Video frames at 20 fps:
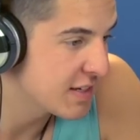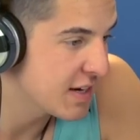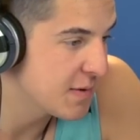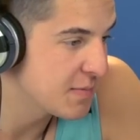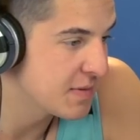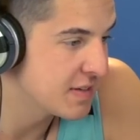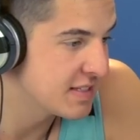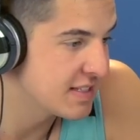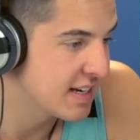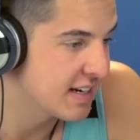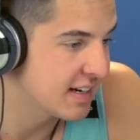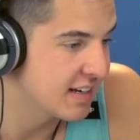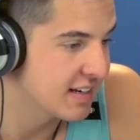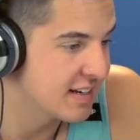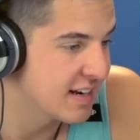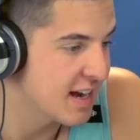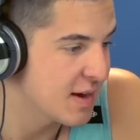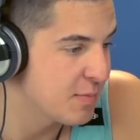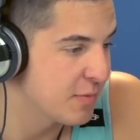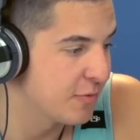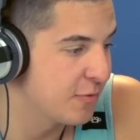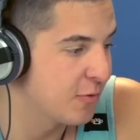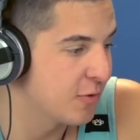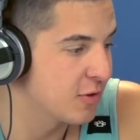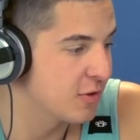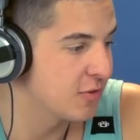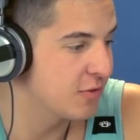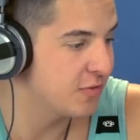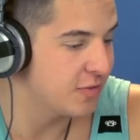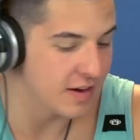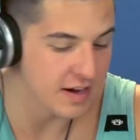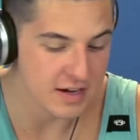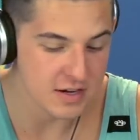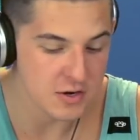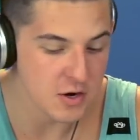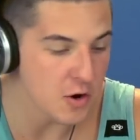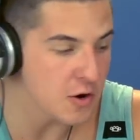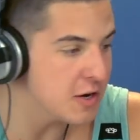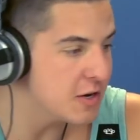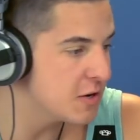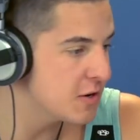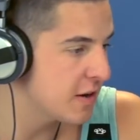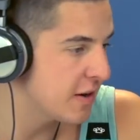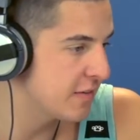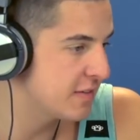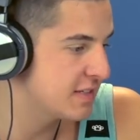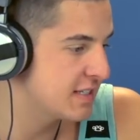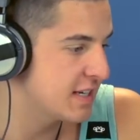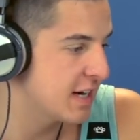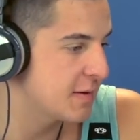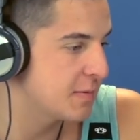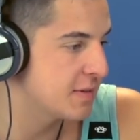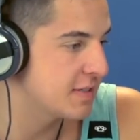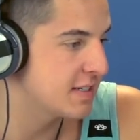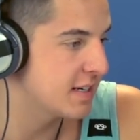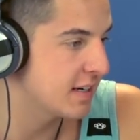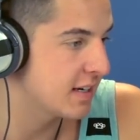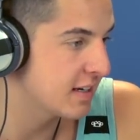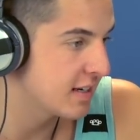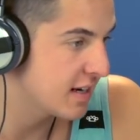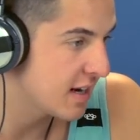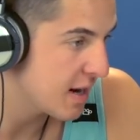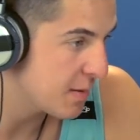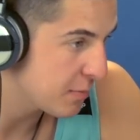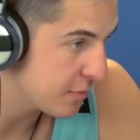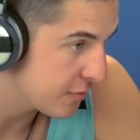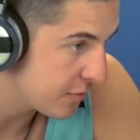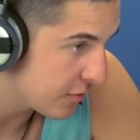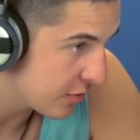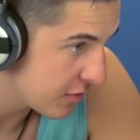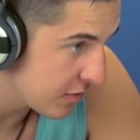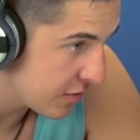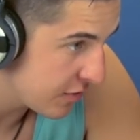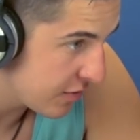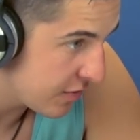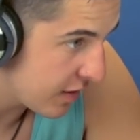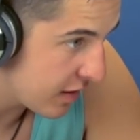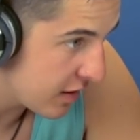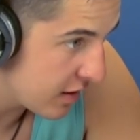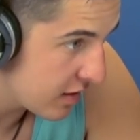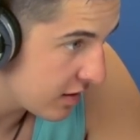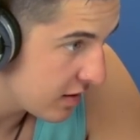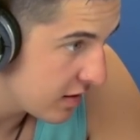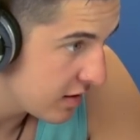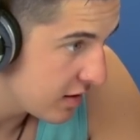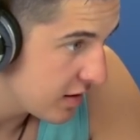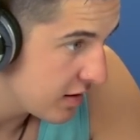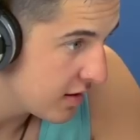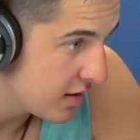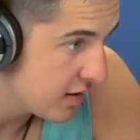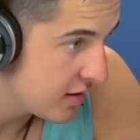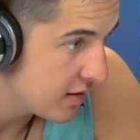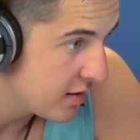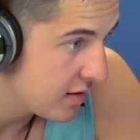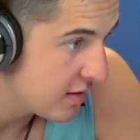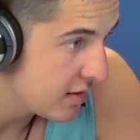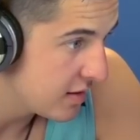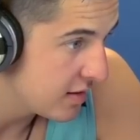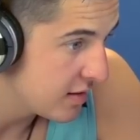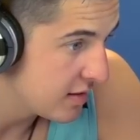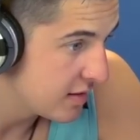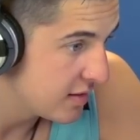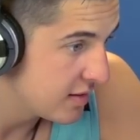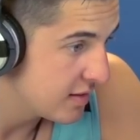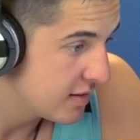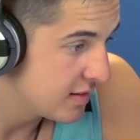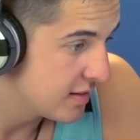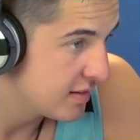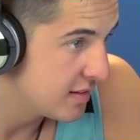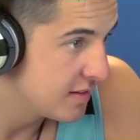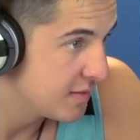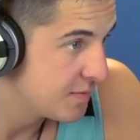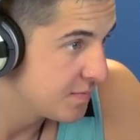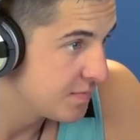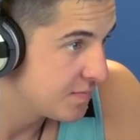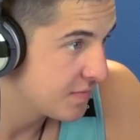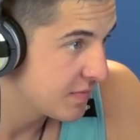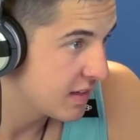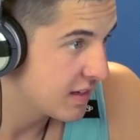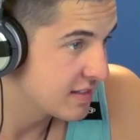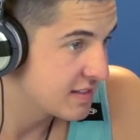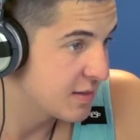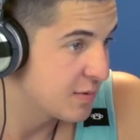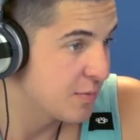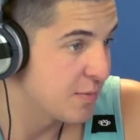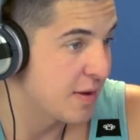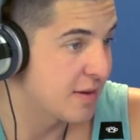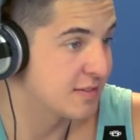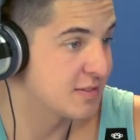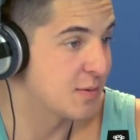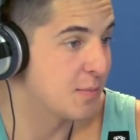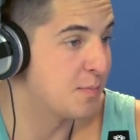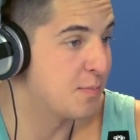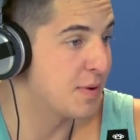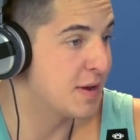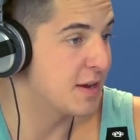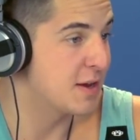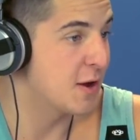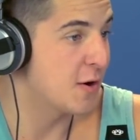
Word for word: time to take a nap before the fight? No, you don't have time to take a nap before the fight. Because I'm about to beat